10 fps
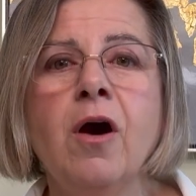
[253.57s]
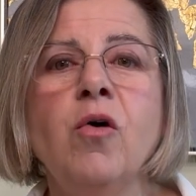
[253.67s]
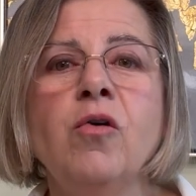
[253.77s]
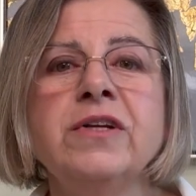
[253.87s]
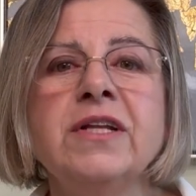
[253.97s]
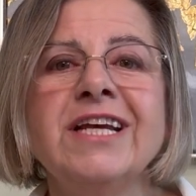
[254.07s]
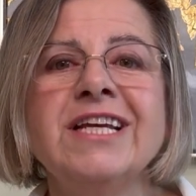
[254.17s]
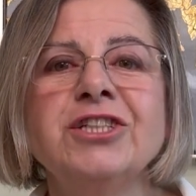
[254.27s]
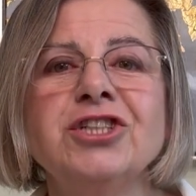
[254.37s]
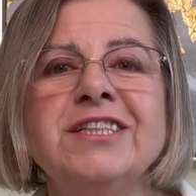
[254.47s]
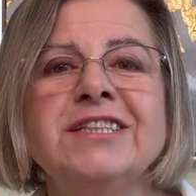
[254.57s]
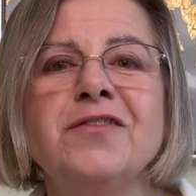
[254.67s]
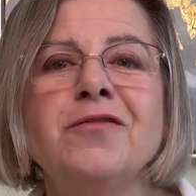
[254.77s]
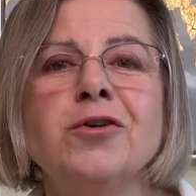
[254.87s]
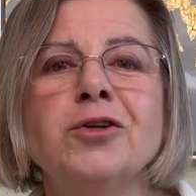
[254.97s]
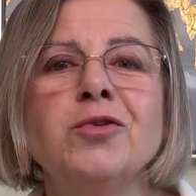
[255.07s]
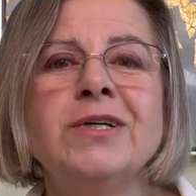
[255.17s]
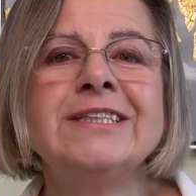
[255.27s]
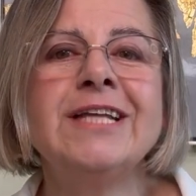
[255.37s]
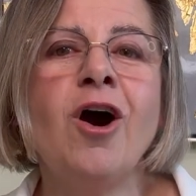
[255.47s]
Often the kitchen is referred to
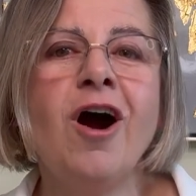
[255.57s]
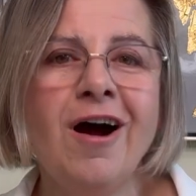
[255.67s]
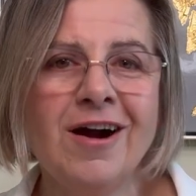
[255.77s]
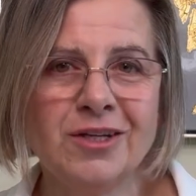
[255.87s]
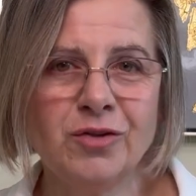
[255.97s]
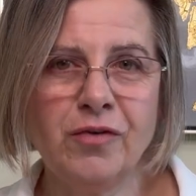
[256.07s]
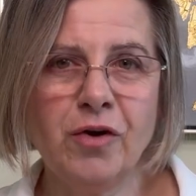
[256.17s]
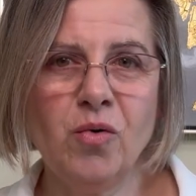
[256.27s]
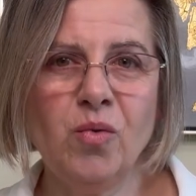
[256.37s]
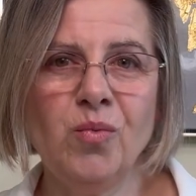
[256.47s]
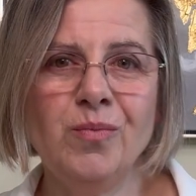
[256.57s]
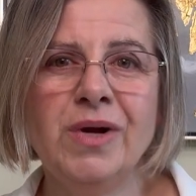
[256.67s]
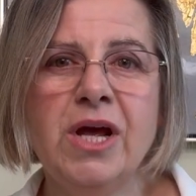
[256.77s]
as the heart of a home.